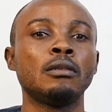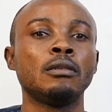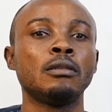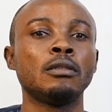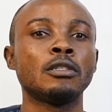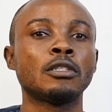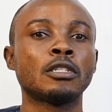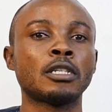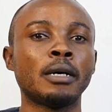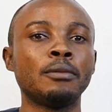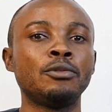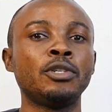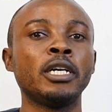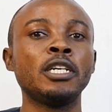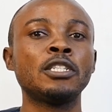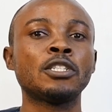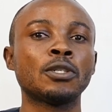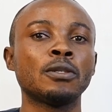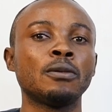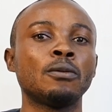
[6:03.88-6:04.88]

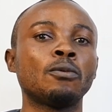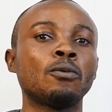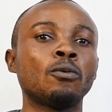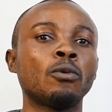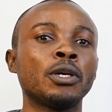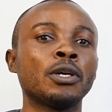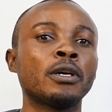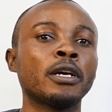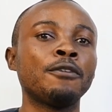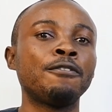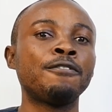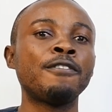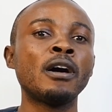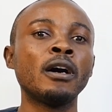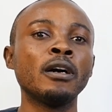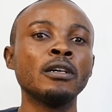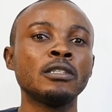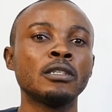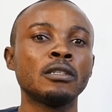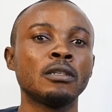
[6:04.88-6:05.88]
subject, where you can
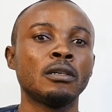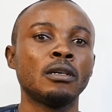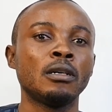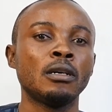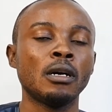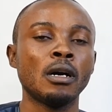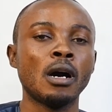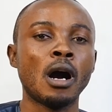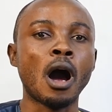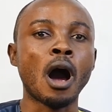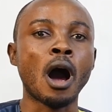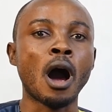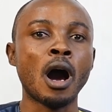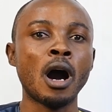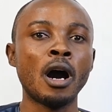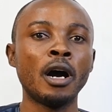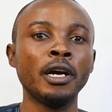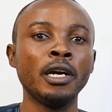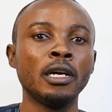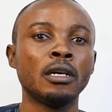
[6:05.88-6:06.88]
find
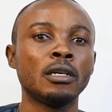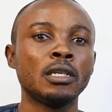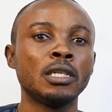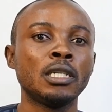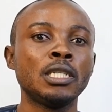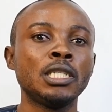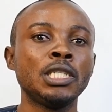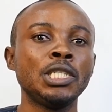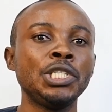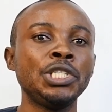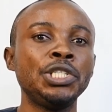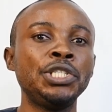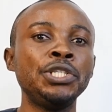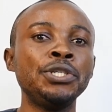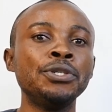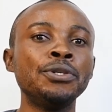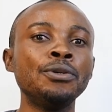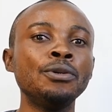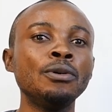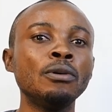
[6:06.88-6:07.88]
I,
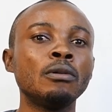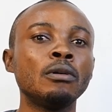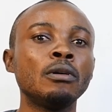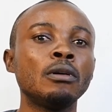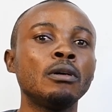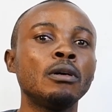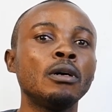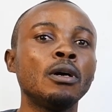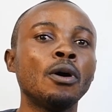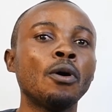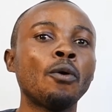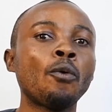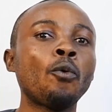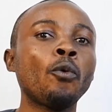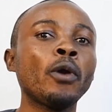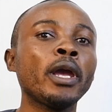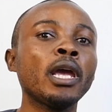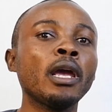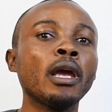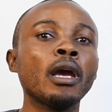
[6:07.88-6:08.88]
you,
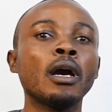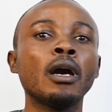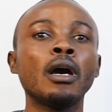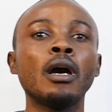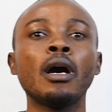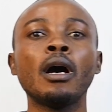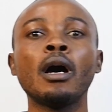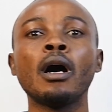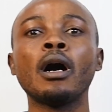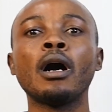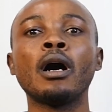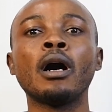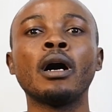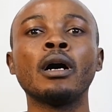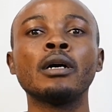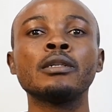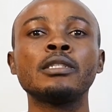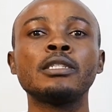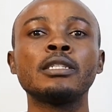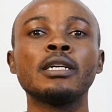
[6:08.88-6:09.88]
we,
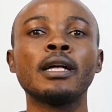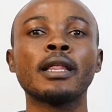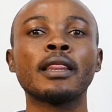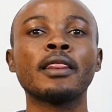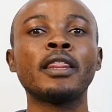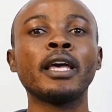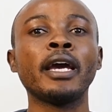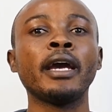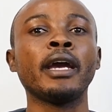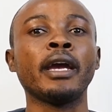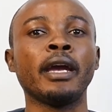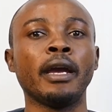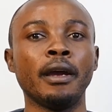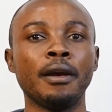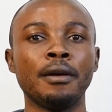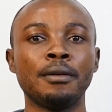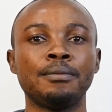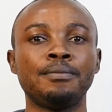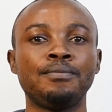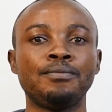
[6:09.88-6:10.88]
and they.